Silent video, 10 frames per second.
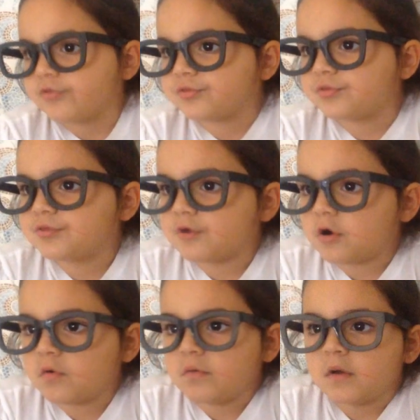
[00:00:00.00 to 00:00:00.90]

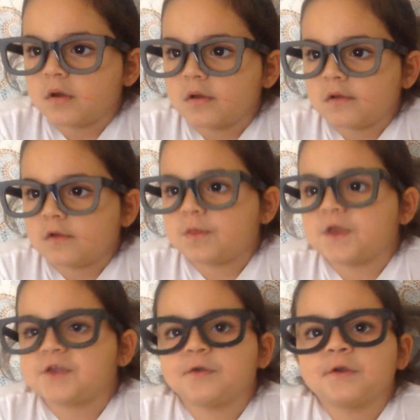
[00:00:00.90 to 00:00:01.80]
so
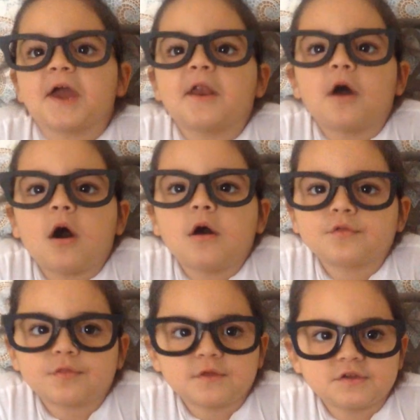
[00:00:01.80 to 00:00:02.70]
they could get
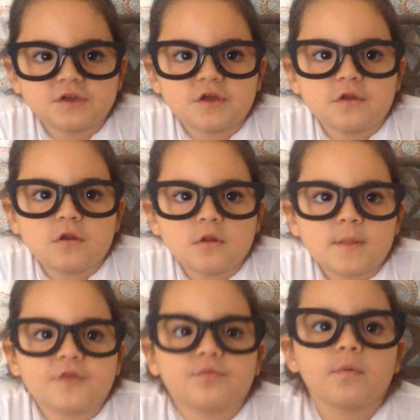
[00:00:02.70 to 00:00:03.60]
oxygen.
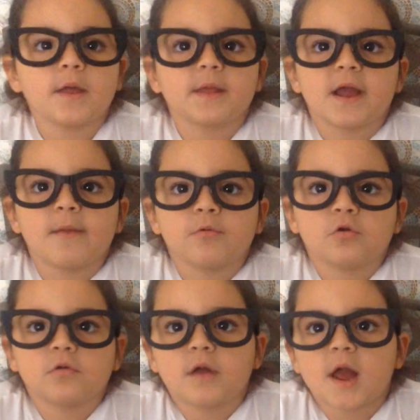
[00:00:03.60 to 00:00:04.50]
That's why the
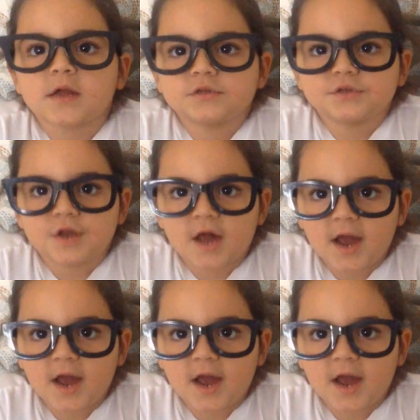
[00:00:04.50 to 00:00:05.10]
chemical action